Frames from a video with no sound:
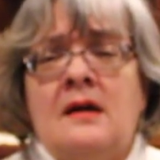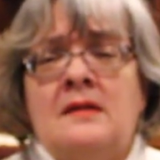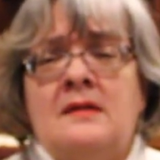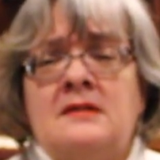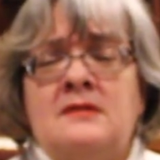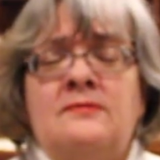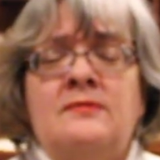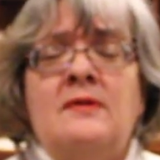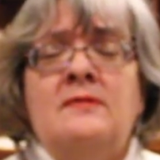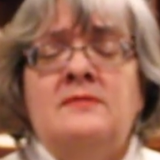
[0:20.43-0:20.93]

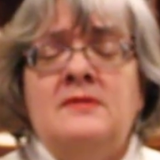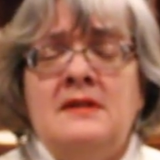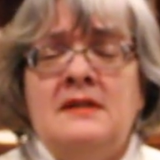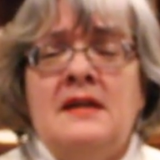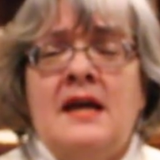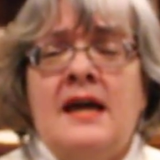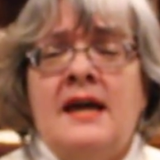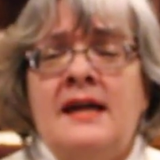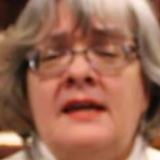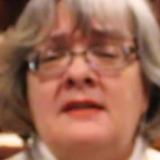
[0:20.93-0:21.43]
this 50
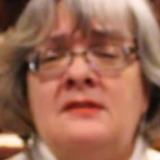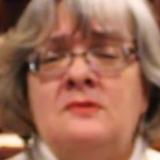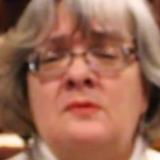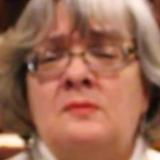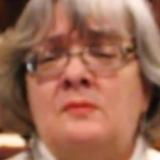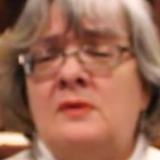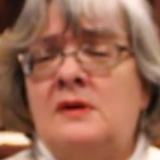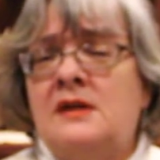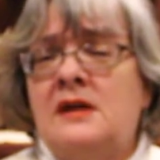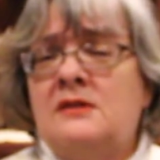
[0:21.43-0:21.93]
days
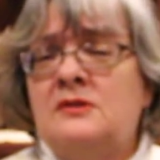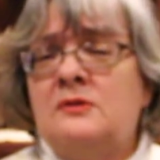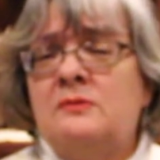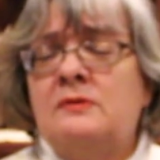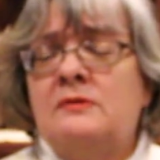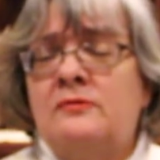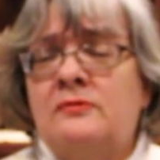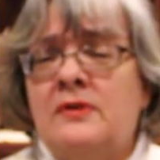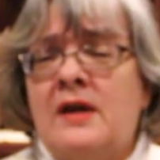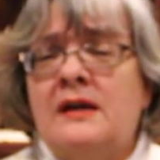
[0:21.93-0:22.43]
when we get to
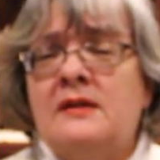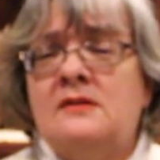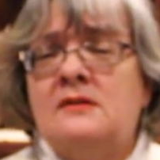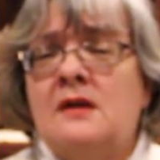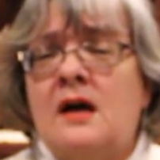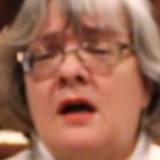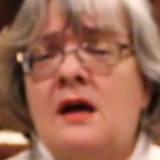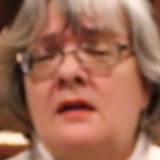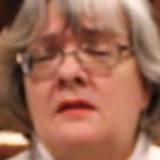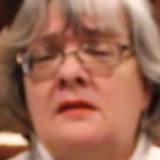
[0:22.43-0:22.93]
reflect
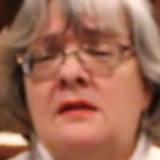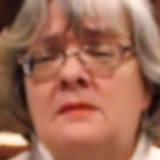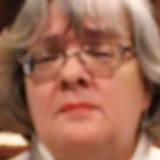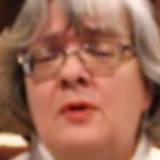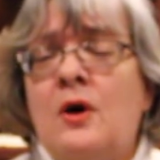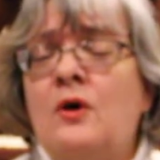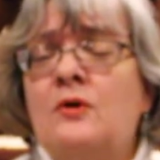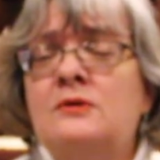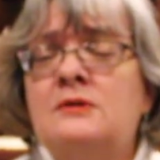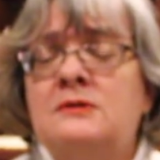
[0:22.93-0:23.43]
on the
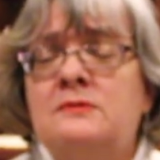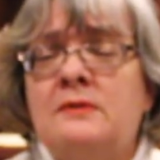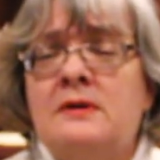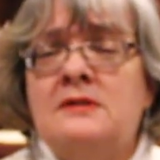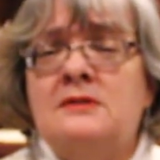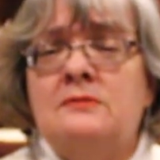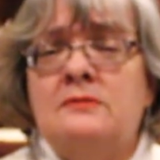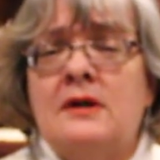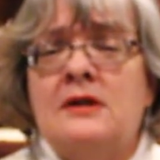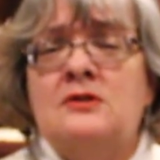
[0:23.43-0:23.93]
post
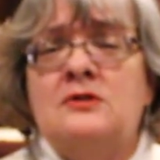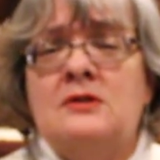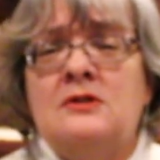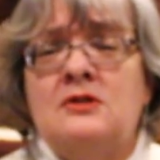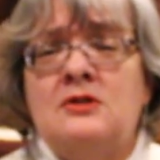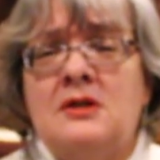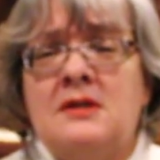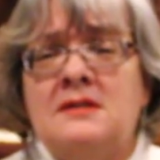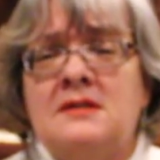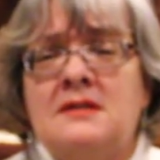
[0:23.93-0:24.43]

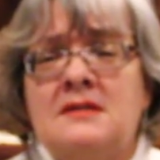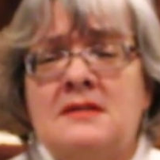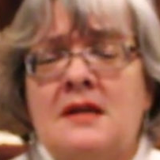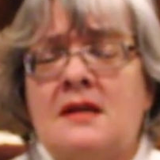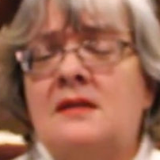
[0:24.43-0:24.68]
resurrection Jesus,